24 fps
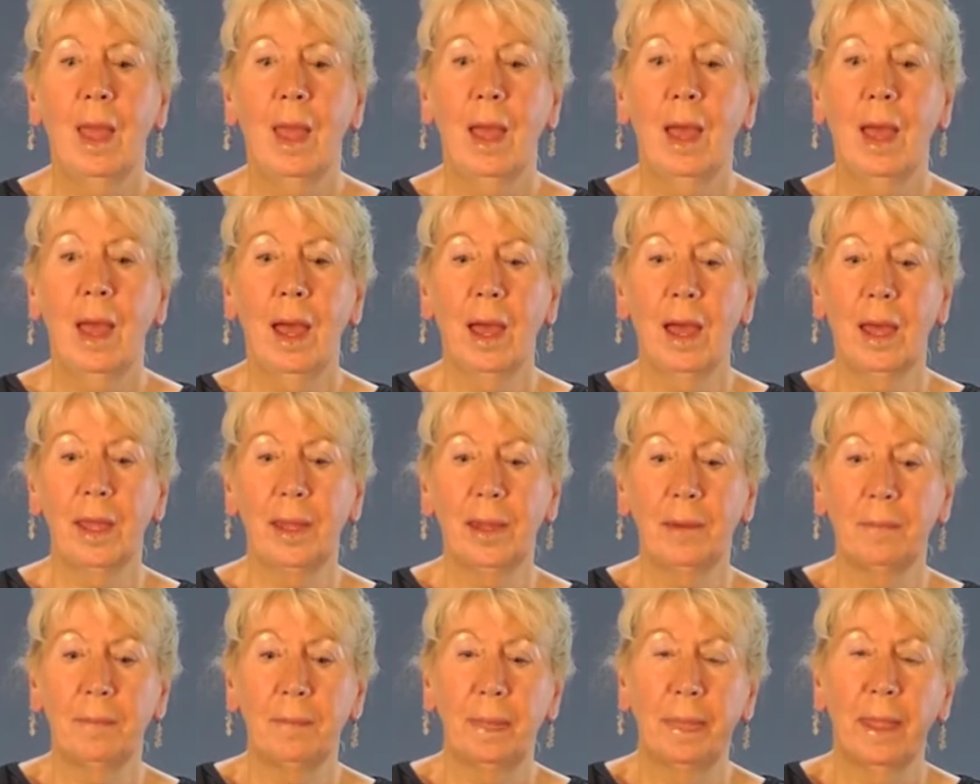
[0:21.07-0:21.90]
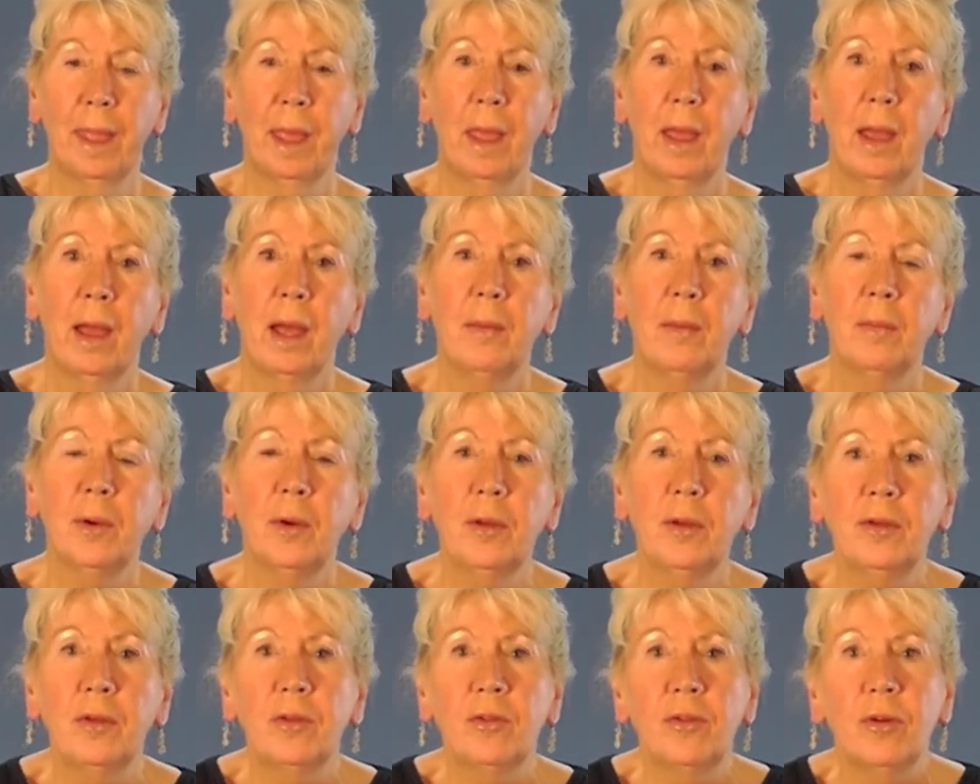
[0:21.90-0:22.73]
Hi, I'm
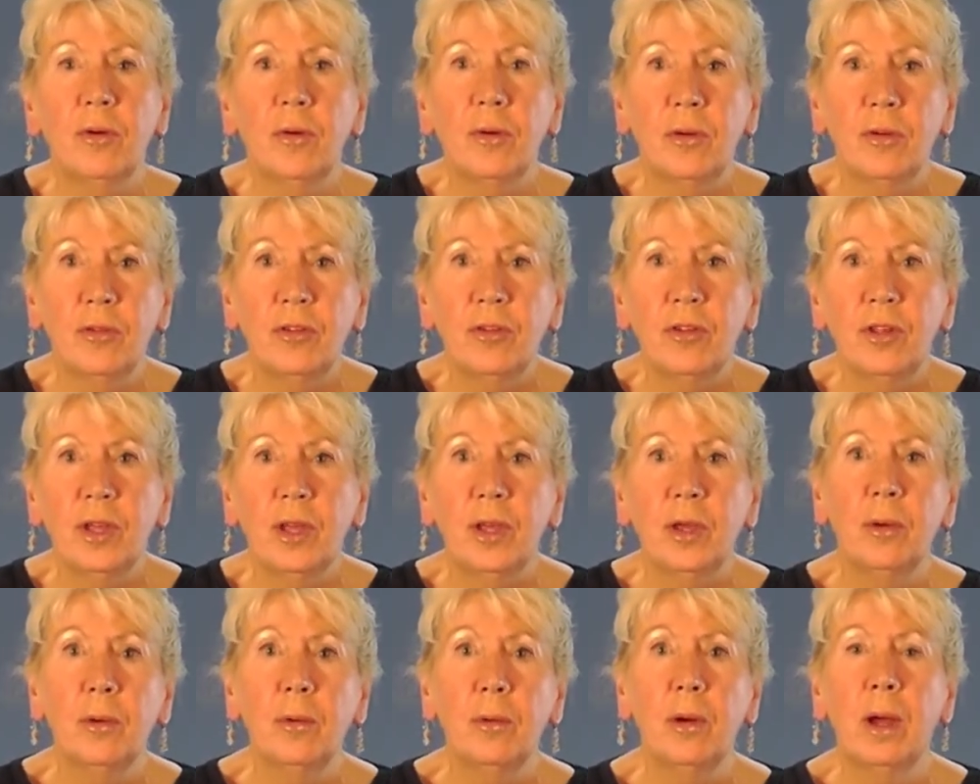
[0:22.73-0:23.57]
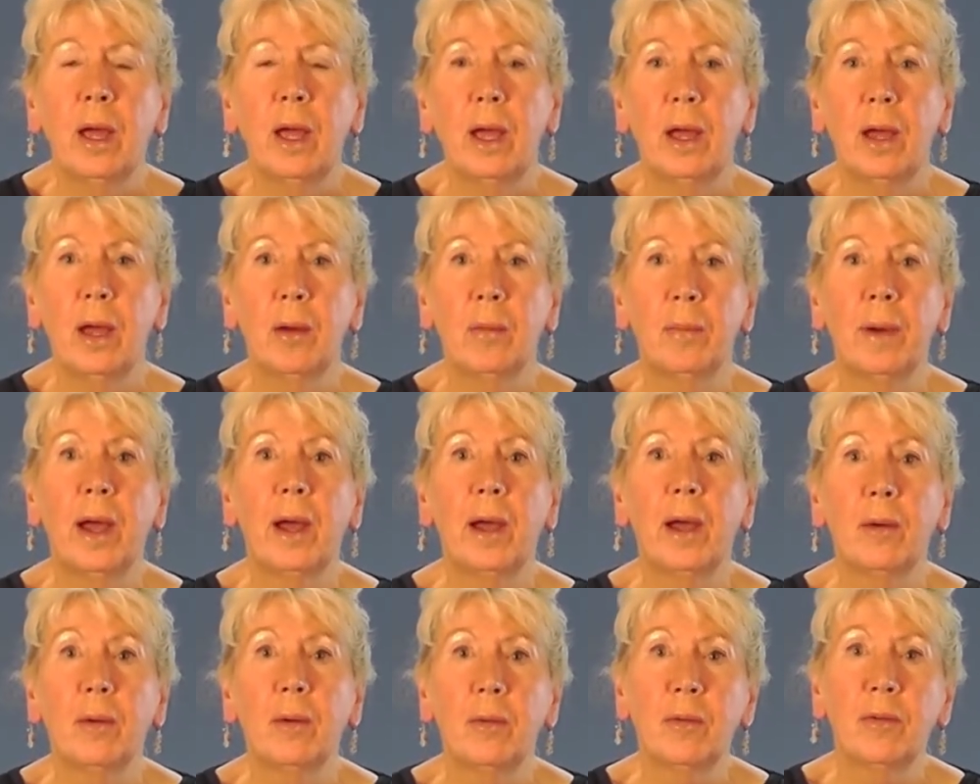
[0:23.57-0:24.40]
going to talk to you
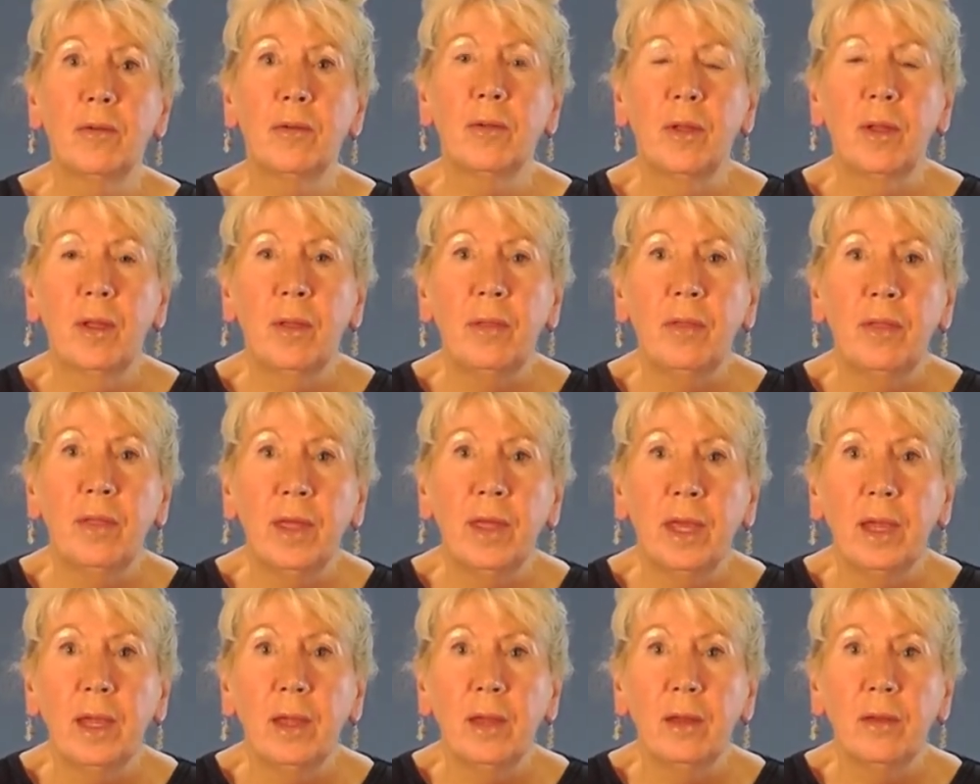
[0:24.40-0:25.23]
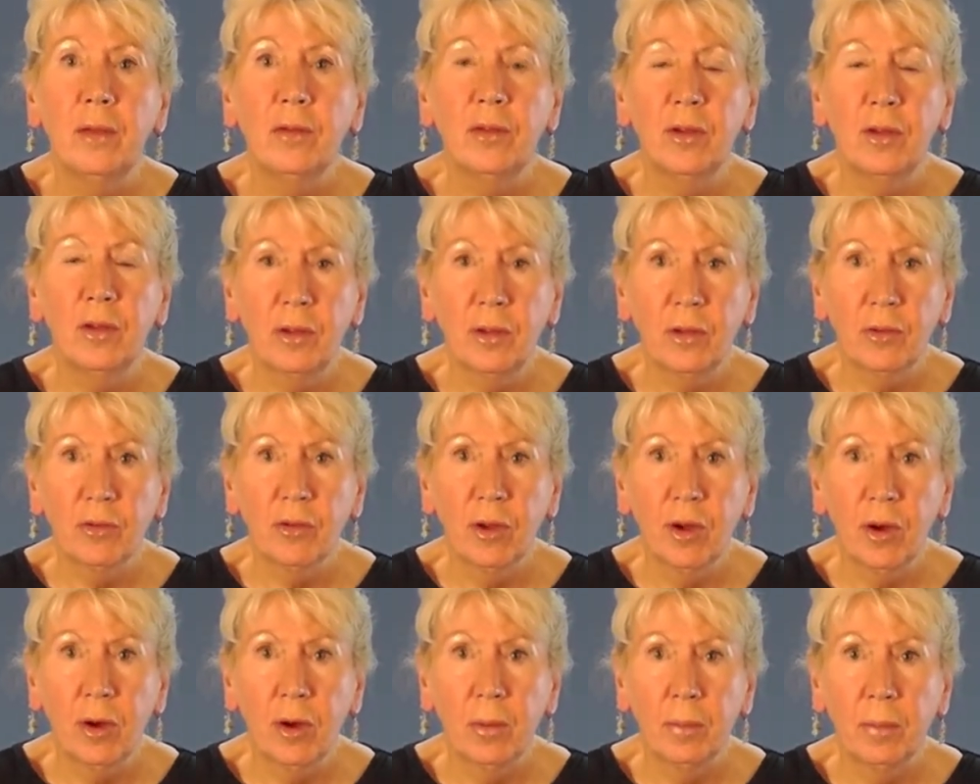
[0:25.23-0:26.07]
about the turtle
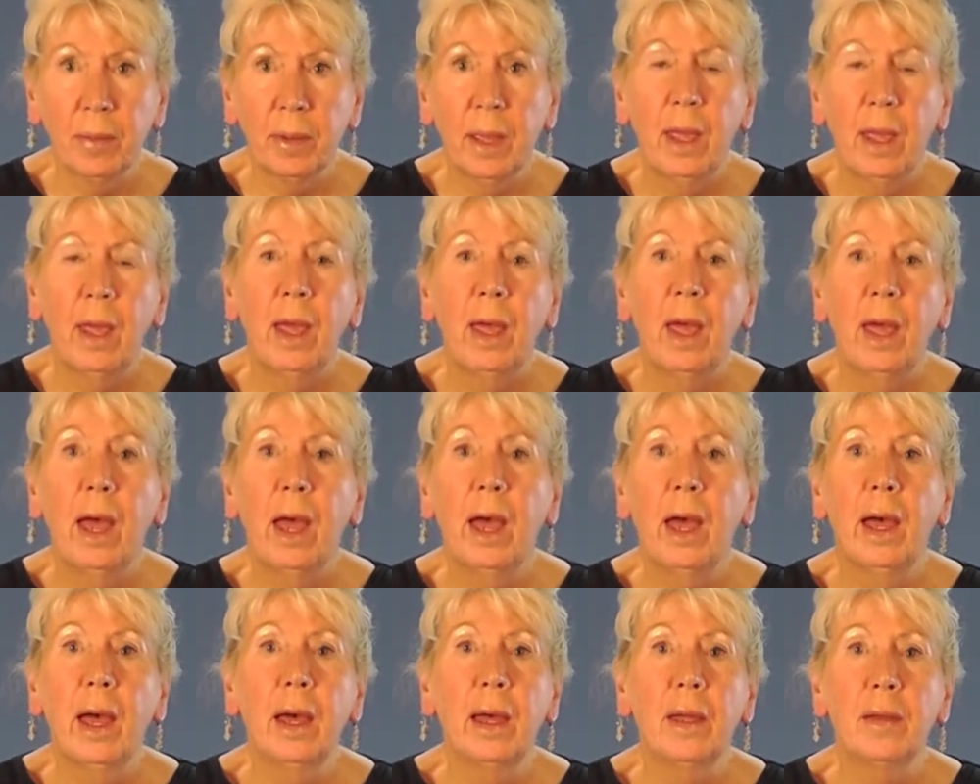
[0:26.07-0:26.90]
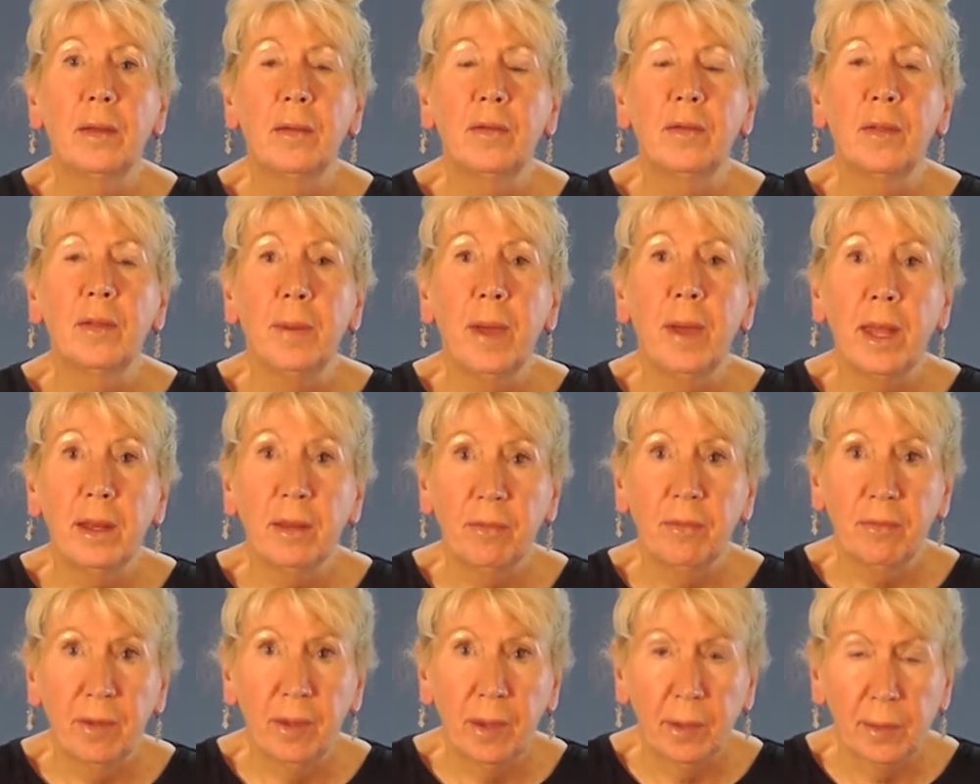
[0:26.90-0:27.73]
top and the
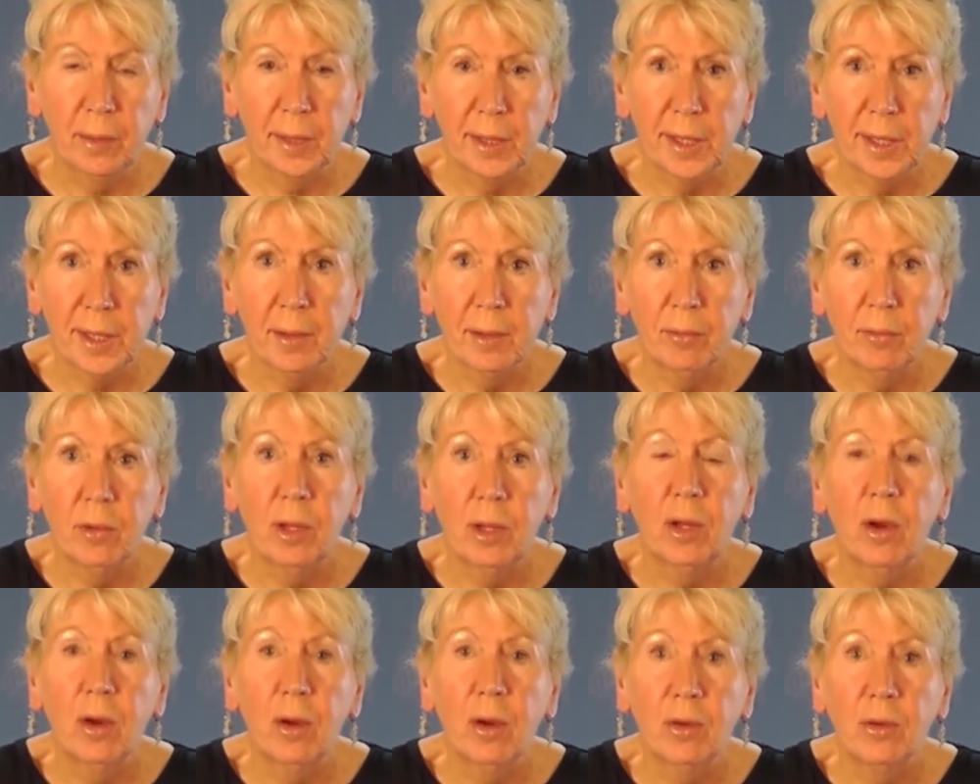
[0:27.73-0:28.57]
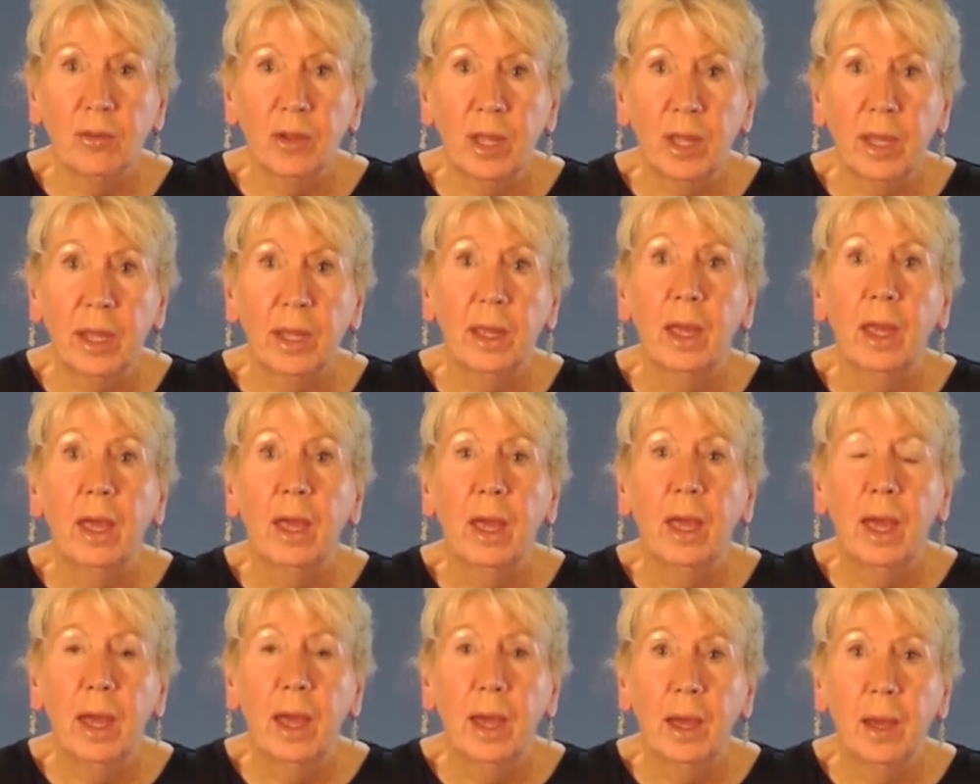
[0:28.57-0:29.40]
benefits regarding
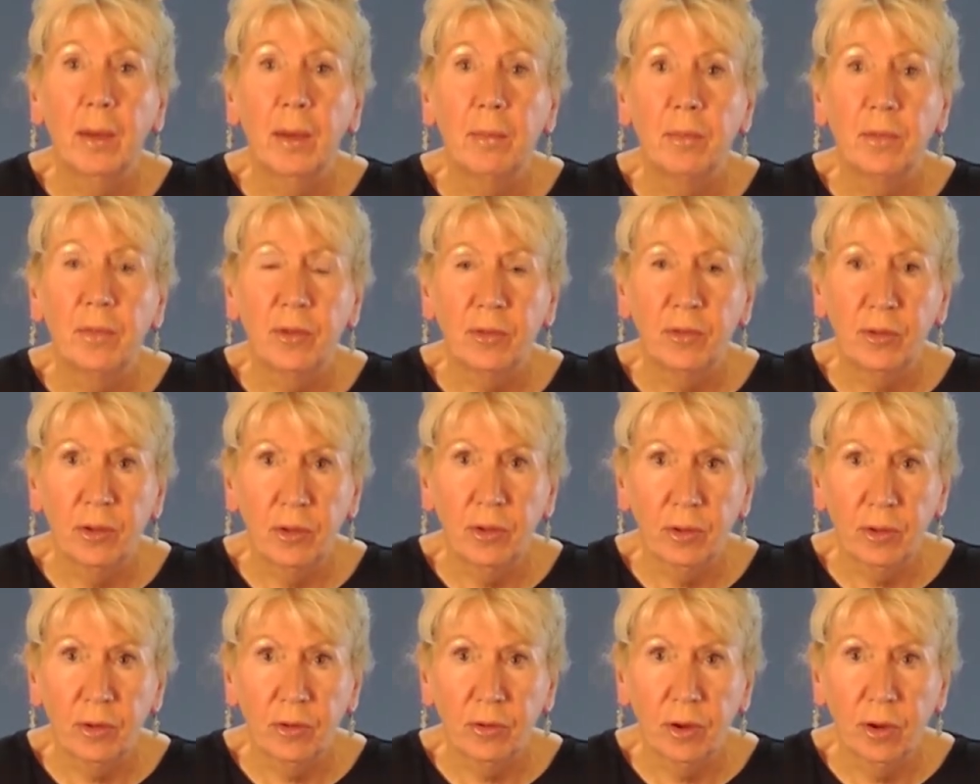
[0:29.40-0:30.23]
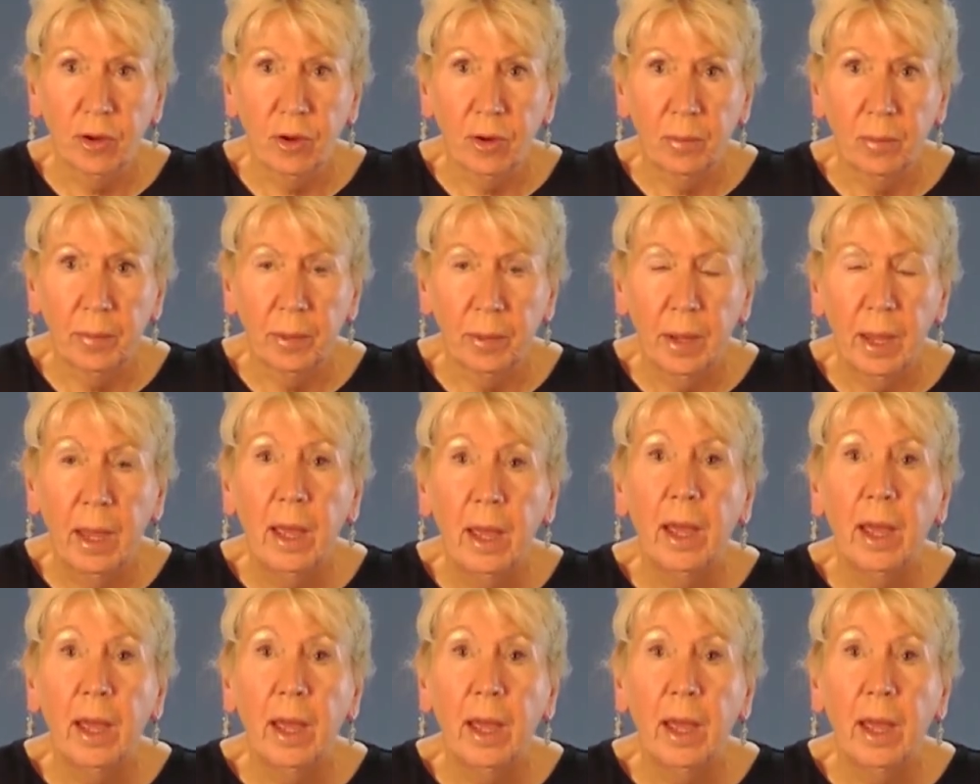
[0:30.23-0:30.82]
the turtle top.